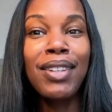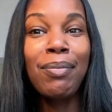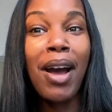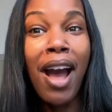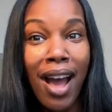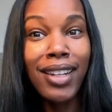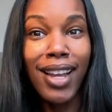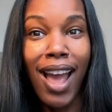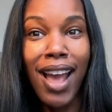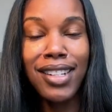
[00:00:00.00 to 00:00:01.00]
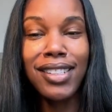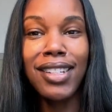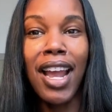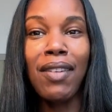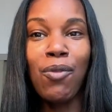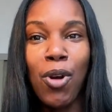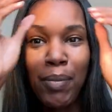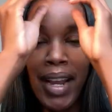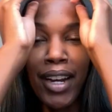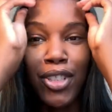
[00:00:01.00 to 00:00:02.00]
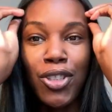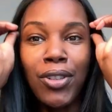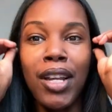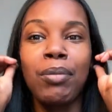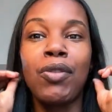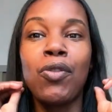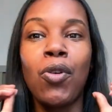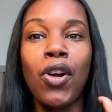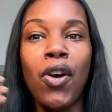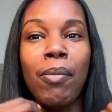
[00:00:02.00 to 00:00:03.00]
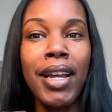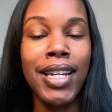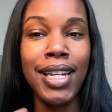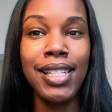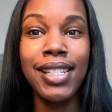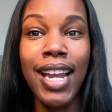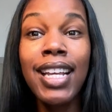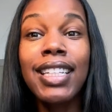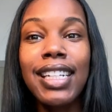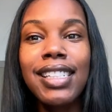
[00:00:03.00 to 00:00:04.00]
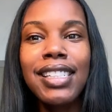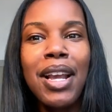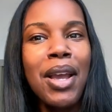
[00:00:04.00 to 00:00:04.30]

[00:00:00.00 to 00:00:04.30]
podcast. I've worn my hair straight before on my Danny's Dailies,